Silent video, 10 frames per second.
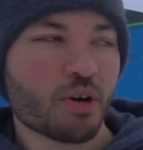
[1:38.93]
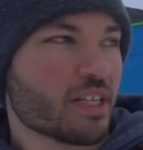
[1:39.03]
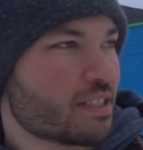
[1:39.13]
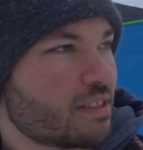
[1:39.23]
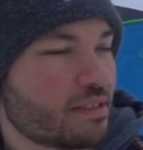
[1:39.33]

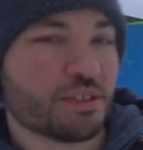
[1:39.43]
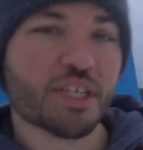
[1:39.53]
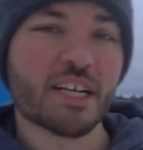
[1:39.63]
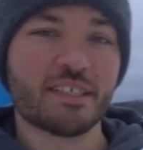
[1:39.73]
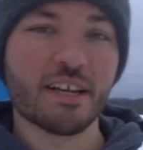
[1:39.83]
boys,
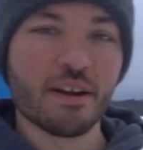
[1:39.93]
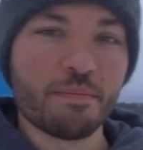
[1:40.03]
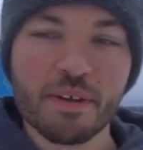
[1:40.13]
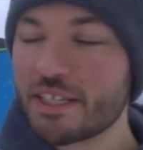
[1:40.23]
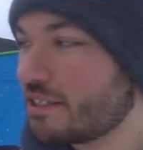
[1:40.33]
shack set
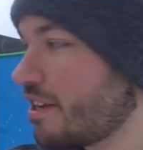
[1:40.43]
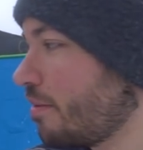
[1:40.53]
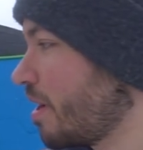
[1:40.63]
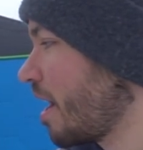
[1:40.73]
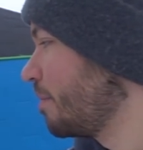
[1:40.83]
up, as you can
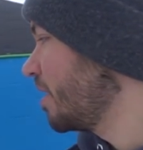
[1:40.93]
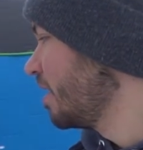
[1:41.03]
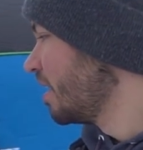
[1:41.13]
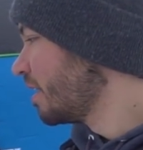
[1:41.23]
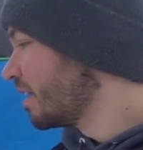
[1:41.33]
tell behind me.
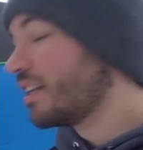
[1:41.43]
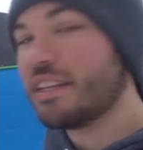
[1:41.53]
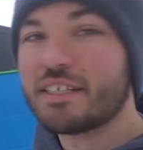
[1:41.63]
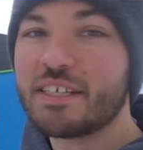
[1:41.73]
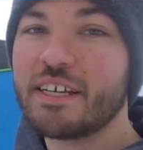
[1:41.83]

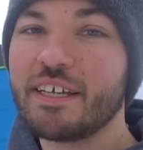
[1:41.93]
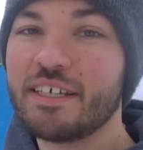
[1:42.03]
This thing